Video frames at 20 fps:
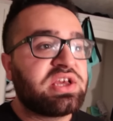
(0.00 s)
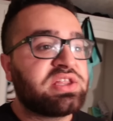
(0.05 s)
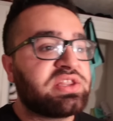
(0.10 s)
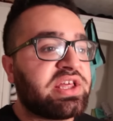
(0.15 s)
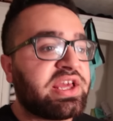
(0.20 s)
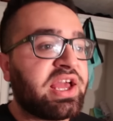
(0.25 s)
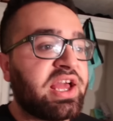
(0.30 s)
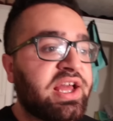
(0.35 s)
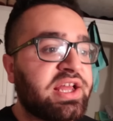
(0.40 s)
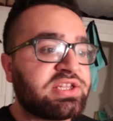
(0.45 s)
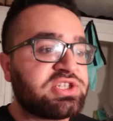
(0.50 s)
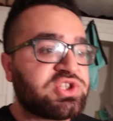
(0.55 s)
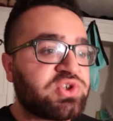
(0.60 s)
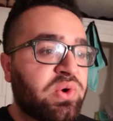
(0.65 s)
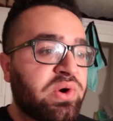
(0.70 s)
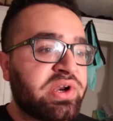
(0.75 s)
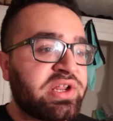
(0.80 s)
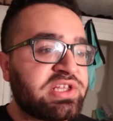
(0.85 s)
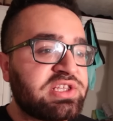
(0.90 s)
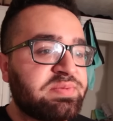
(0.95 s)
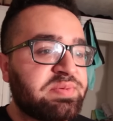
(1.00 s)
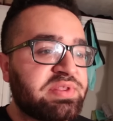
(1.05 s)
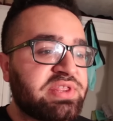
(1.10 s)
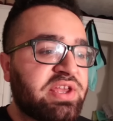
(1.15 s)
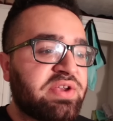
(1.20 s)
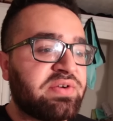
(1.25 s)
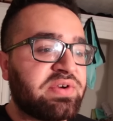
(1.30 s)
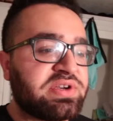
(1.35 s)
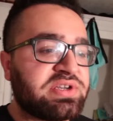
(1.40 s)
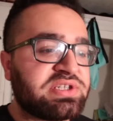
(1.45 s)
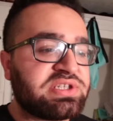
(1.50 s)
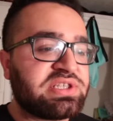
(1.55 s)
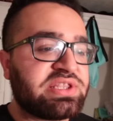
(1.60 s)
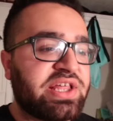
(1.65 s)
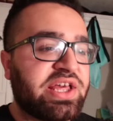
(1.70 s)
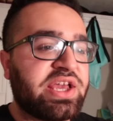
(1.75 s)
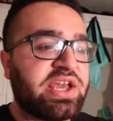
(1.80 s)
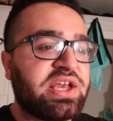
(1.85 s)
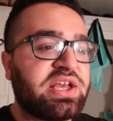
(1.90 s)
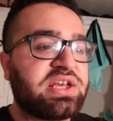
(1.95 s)
They had Jordans, but they were just
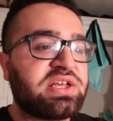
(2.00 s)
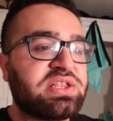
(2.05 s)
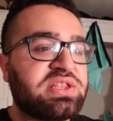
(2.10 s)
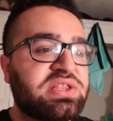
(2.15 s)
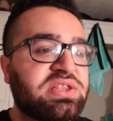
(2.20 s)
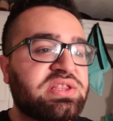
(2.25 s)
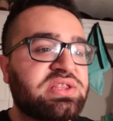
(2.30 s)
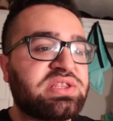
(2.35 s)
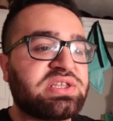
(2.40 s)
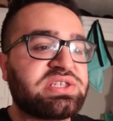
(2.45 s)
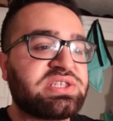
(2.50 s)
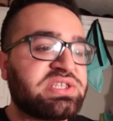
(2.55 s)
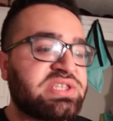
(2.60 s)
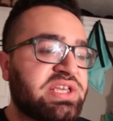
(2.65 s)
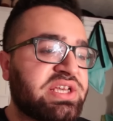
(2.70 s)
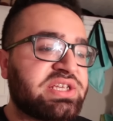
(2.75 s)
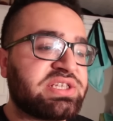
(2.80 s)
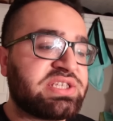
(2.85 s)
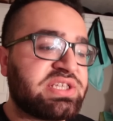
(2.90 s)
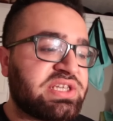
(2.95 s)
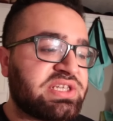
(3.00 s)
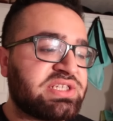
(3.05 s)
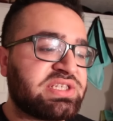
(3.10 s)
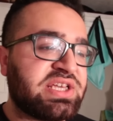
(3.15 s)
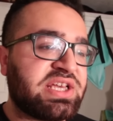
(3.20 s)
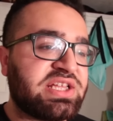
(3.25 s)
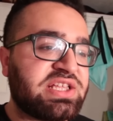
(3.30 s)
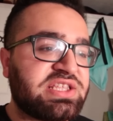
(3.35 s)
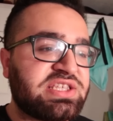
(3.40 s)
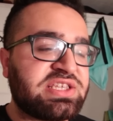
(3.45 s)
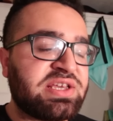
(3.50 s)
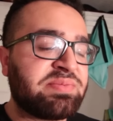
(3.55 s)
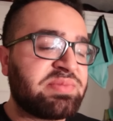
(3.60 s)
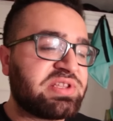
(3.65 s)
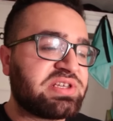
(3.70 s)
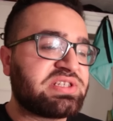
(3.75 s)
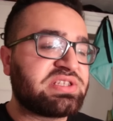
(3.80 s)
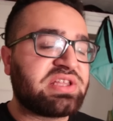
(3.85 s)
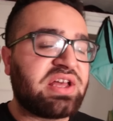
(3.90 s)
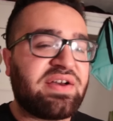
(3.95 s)
like the sixes and some of
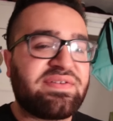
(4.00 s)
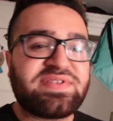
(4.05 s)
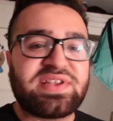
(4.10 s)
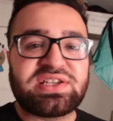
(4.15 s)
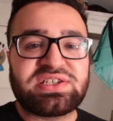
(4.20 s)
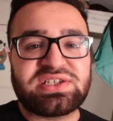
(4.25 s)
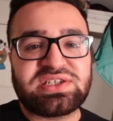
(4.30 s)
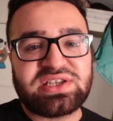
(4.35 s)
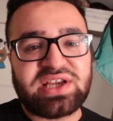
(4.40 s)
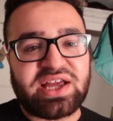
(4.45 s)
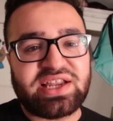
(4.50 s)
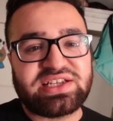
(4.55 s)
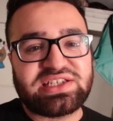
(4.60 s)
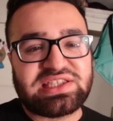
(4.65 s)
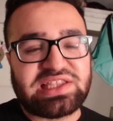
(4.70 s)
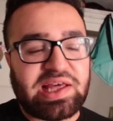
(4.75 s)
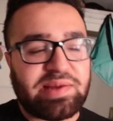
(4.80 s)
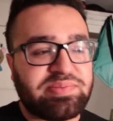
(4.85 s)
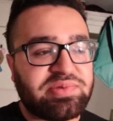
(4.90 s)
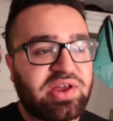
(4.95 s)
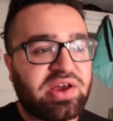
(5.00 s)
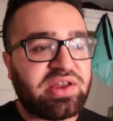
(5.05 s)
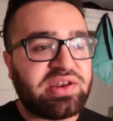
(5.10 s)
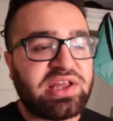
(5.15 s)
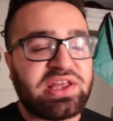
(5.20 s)
the stuff that's just kind of slapped on.